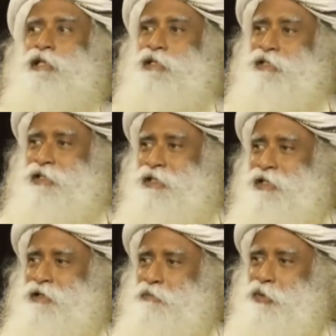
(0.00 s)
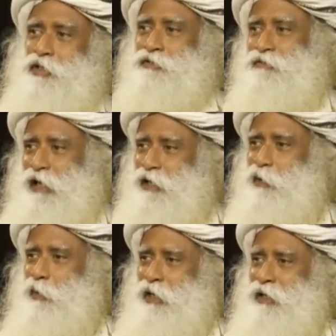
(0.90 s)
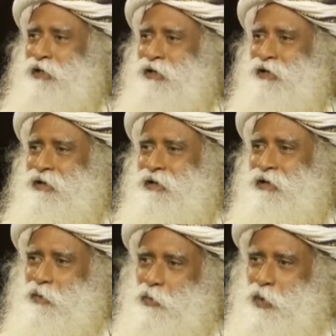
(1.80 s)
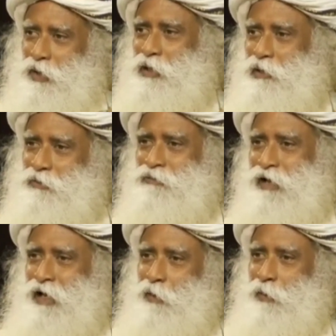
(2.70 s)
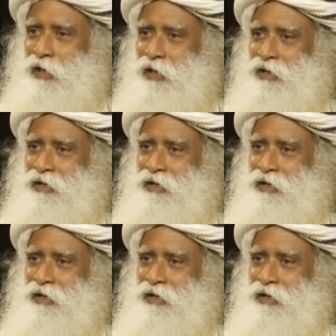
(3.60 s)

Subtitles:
they see birds flying away, wanting to fly away,